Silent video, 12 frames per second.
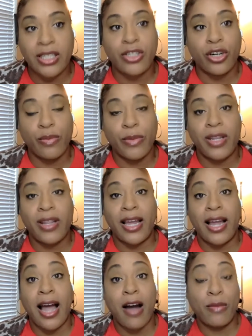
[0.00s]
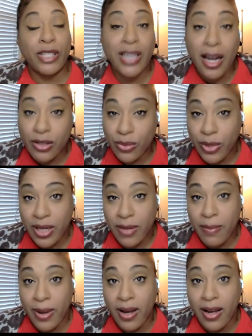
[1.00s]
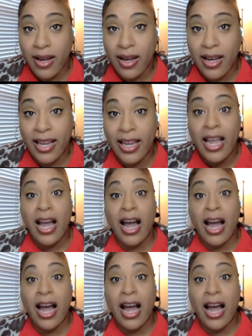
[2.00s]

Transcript: determine like how much house we can buy,